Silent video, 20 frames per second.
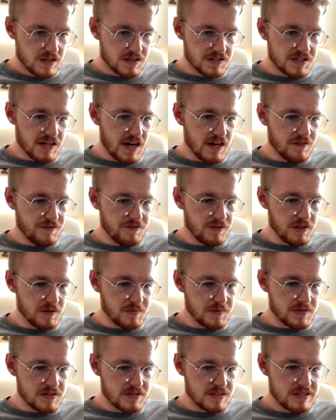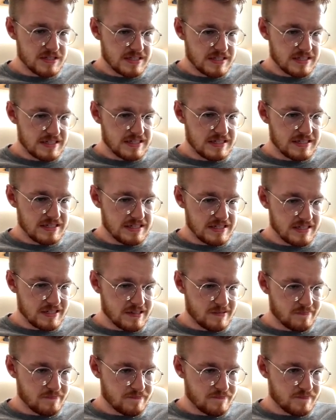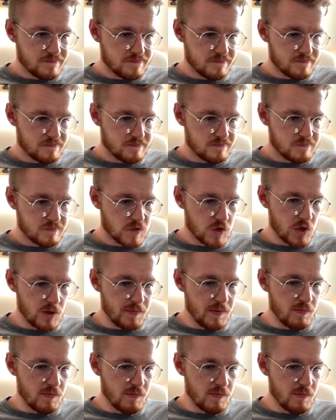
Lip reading: tire flips could